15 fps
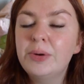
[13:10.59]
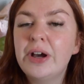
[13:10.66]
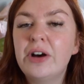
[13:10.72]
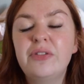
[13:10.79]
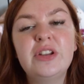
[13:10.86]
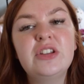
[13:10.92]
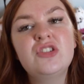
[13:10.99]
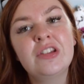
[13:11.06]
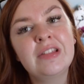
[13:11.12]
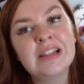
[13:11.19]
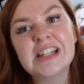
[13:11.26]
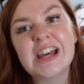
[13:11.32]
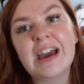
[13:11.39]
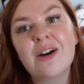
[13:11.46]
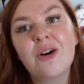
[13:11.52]
We are finishing the
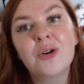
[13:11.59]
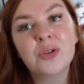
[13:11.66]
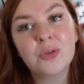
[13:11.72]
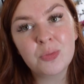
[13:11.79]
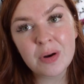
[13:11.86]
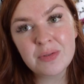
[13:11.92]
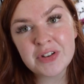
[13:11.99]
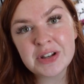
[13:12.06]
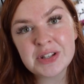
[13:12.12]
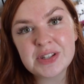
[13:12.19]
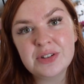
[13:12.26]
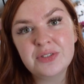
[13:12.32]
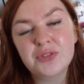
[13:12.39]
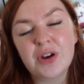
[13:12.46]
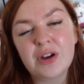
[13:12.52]
day on
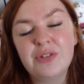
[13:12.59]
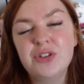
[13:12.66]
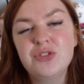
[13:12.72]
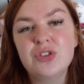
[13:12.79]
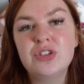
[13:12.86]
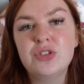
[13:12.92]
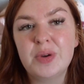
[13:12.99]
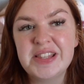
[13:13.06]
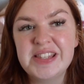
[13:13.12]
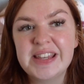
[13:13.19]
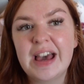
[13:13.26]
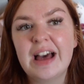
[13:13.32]
1520